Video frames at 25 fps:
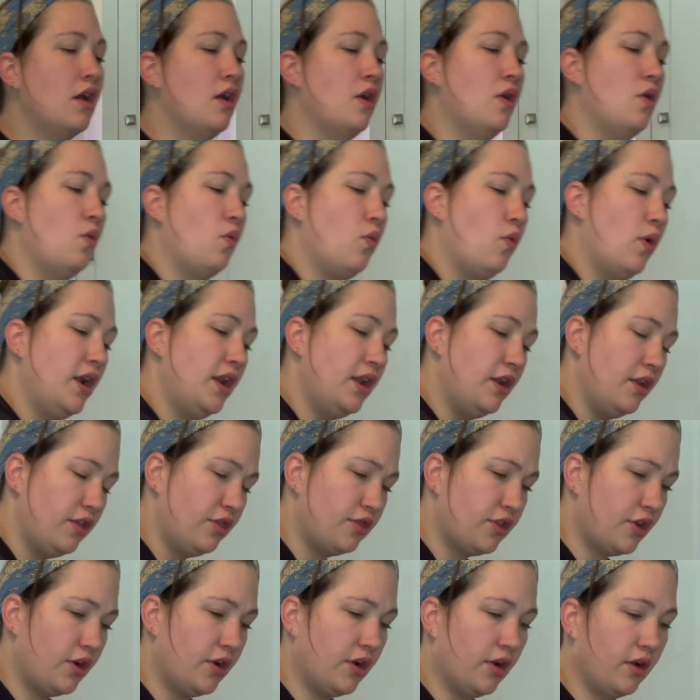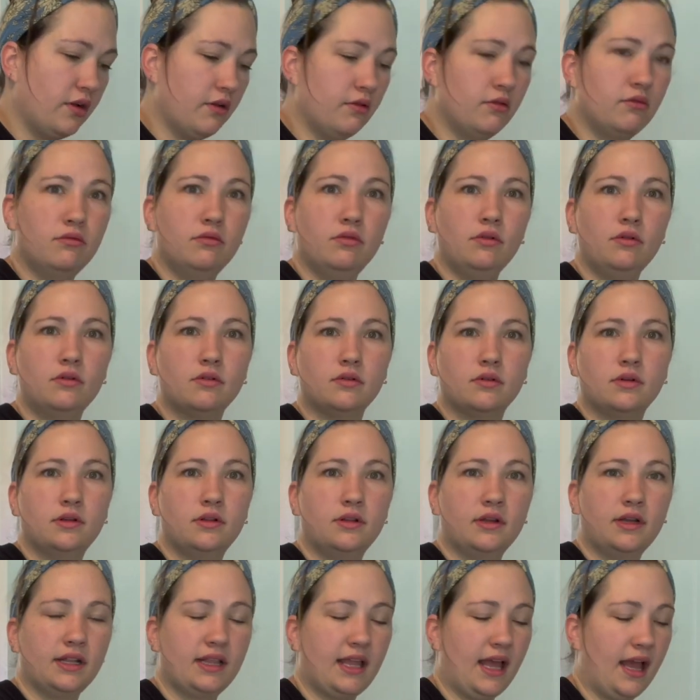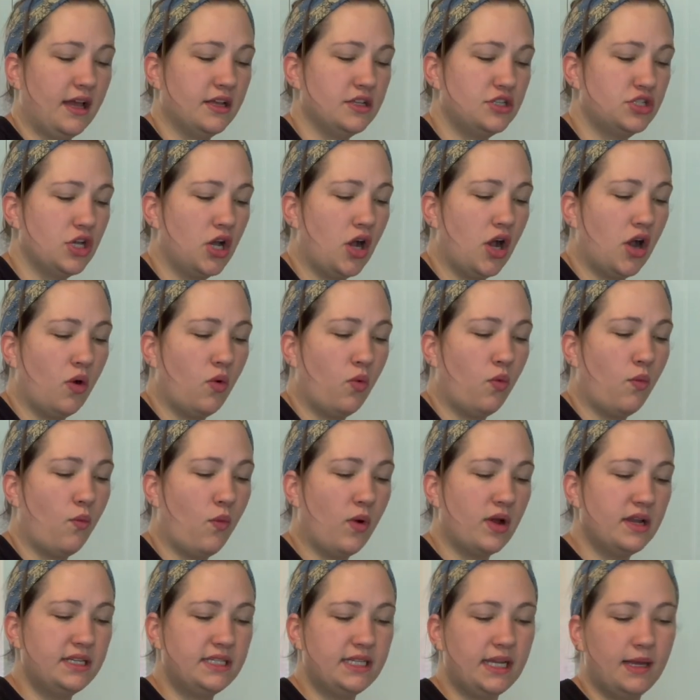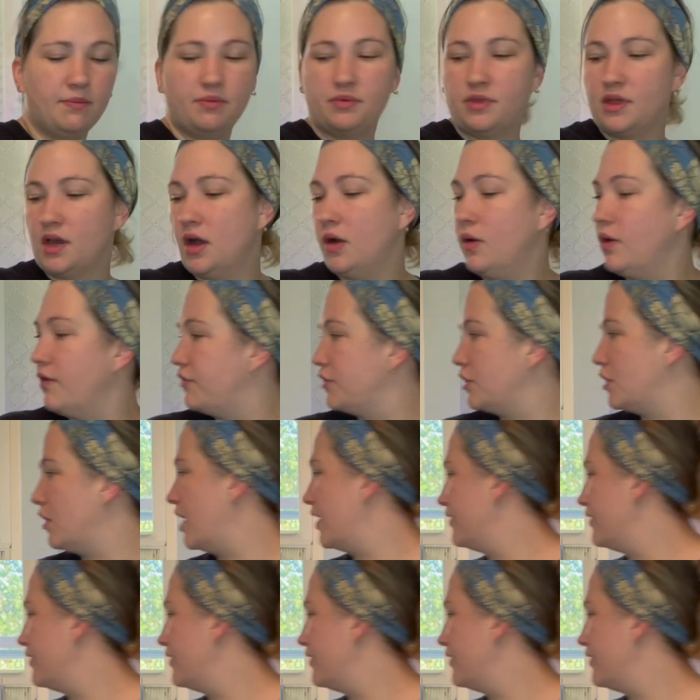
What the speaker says: 1 1/3, ooh, look at that. So one tip though, if you don't have